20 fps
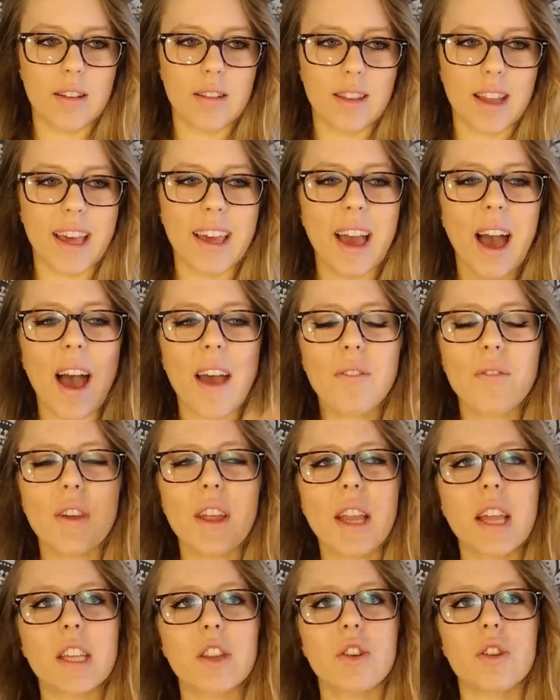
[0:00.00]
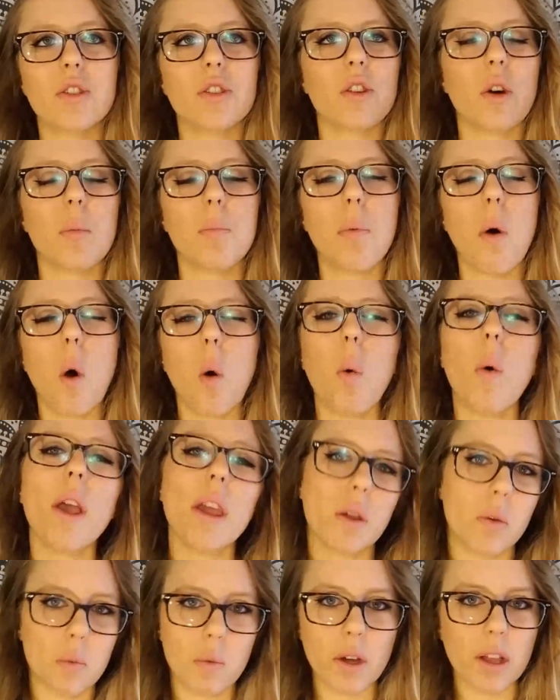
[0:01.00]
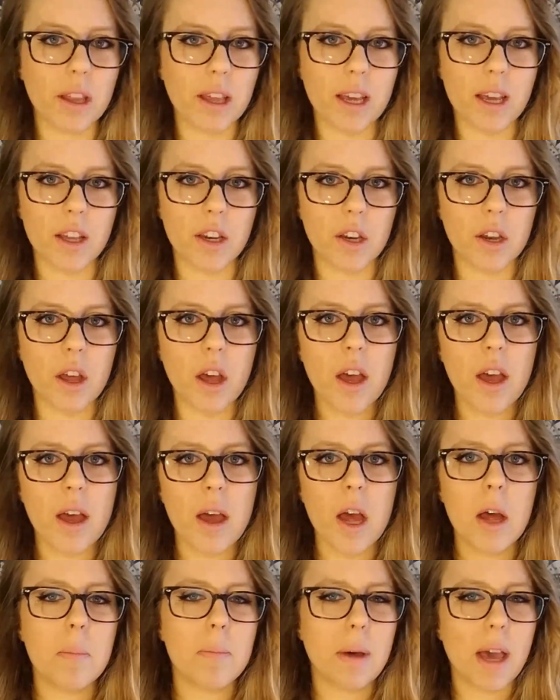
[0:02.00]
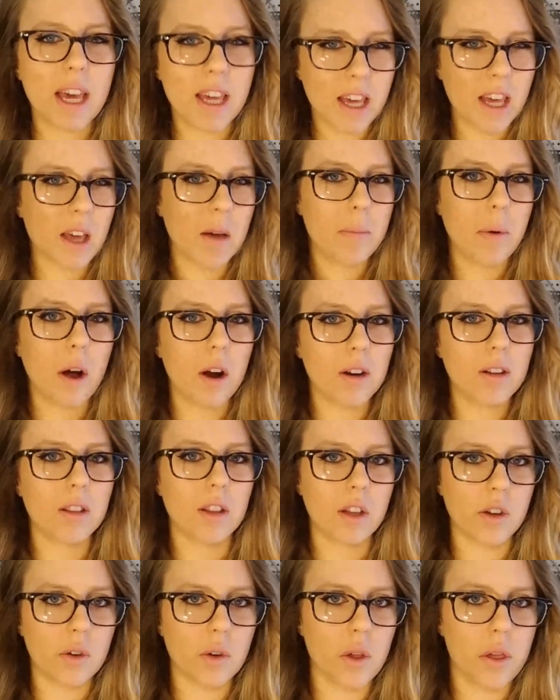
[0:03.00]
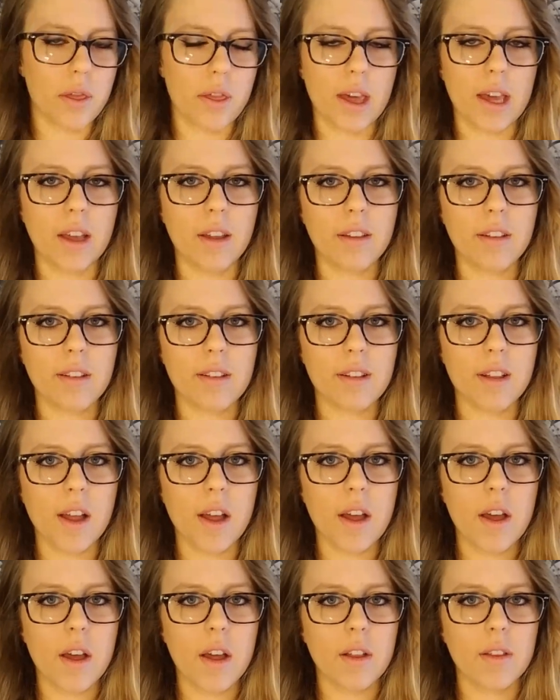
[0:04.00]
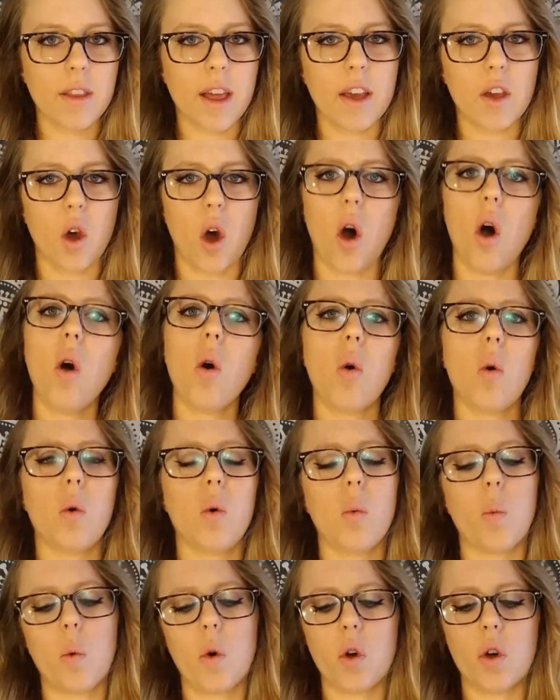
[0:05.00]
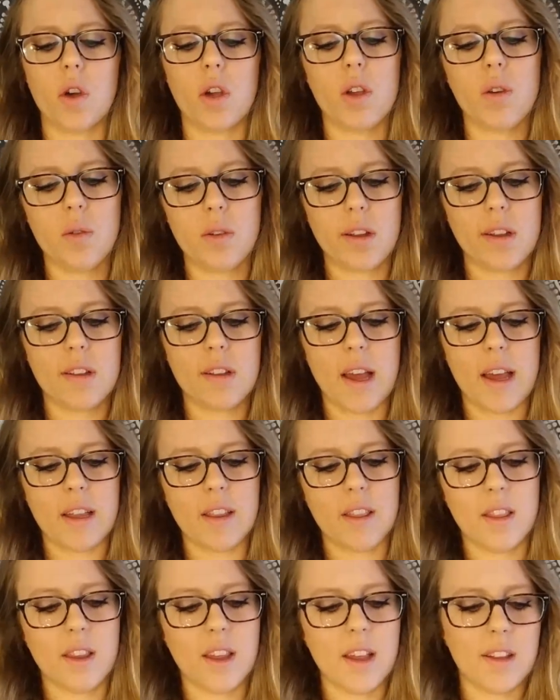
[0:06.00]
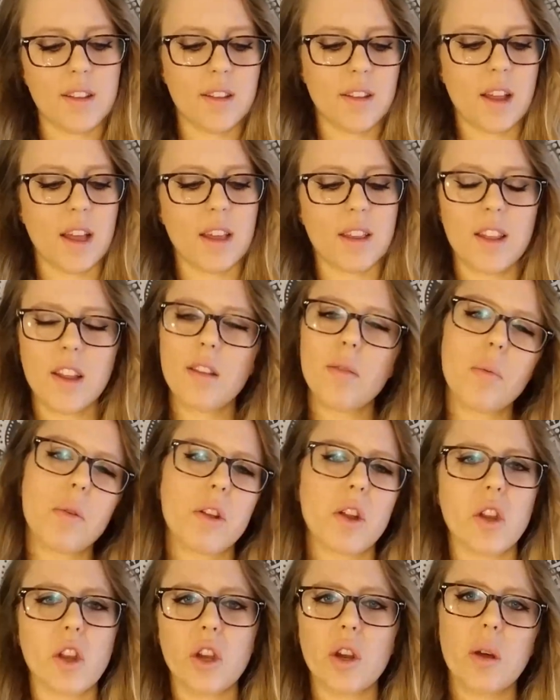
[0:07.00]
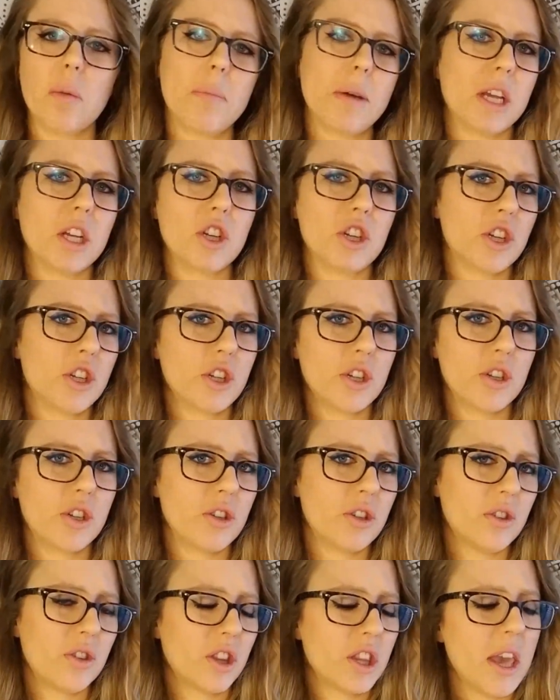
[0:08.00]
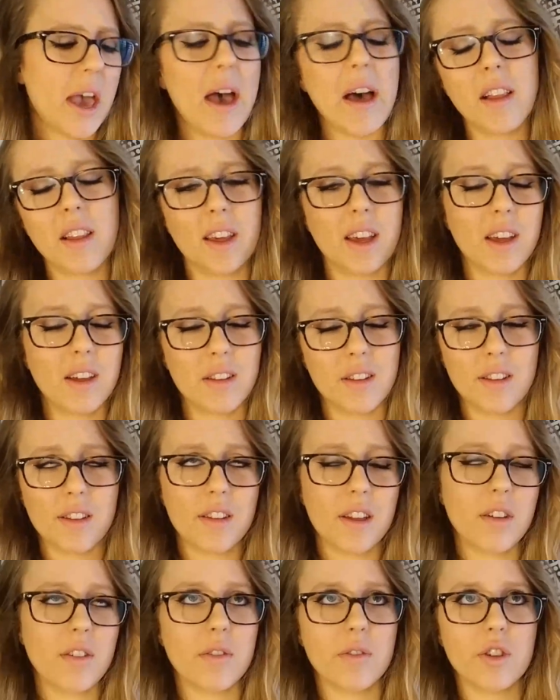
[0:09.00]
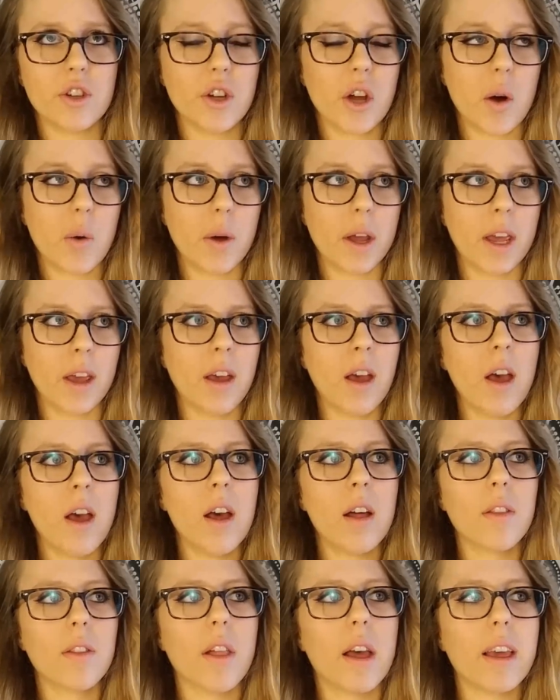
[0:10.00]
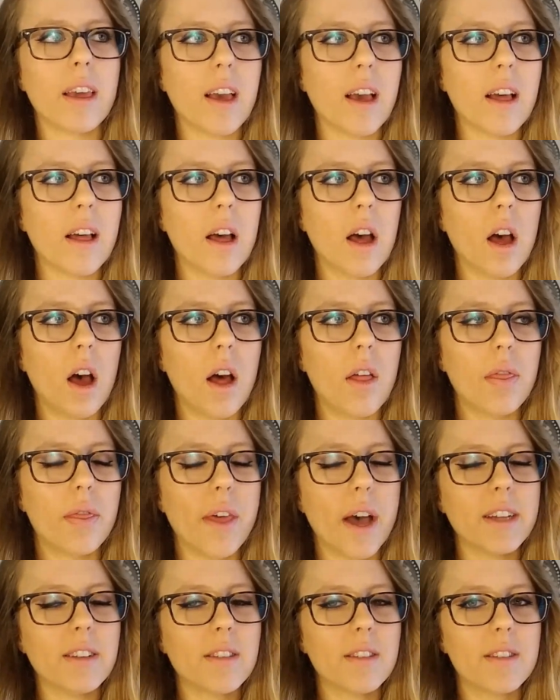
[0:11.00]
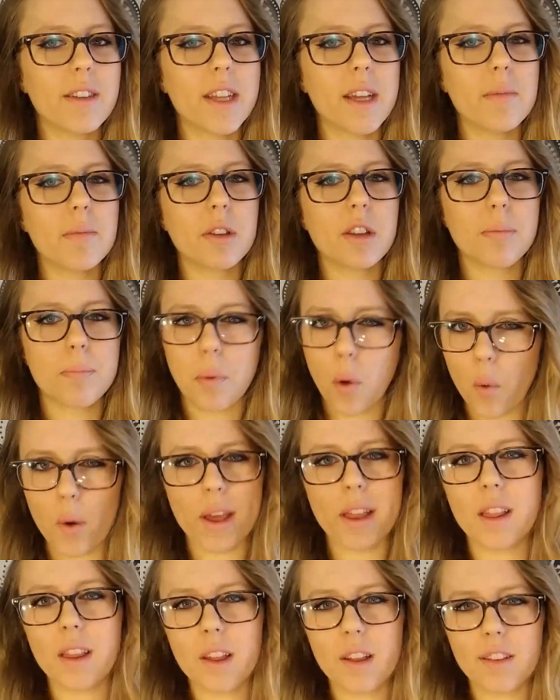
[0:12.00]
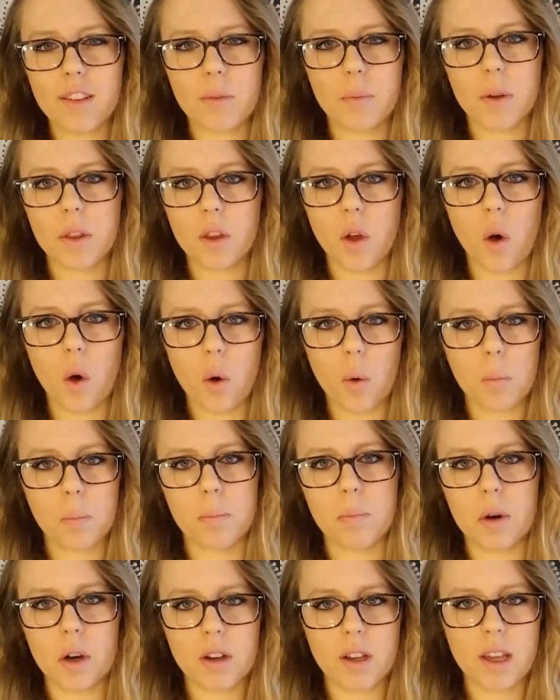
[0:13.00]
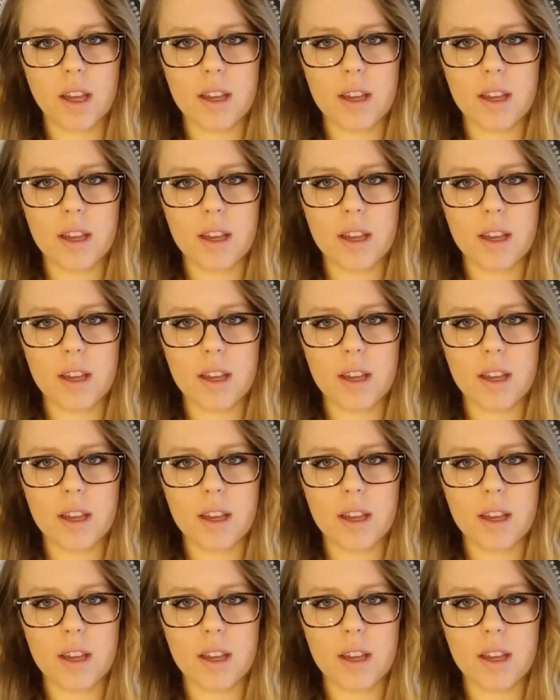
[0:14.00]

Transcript: like, I feel like there's no point really in picking apart little things like, oh, well, you said this, like this was a little bit telly instead of showy. Like, that seems pointless when the whole book